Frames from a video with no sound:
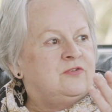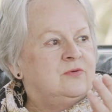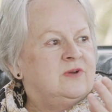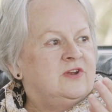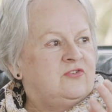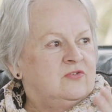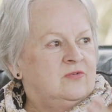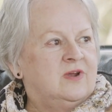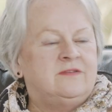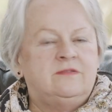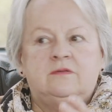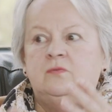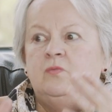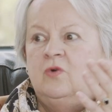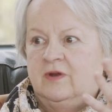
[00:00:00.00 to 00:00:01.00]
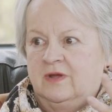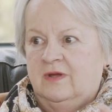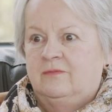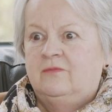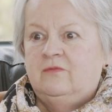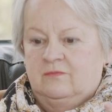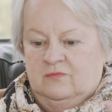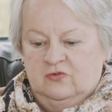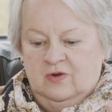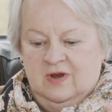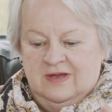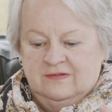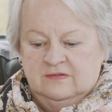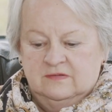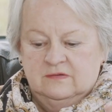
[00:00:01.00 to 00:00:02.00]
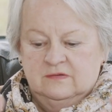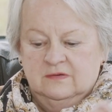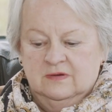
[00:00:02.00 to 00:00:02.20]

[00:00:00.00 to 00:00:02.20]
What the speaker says: Do I trust what I trust?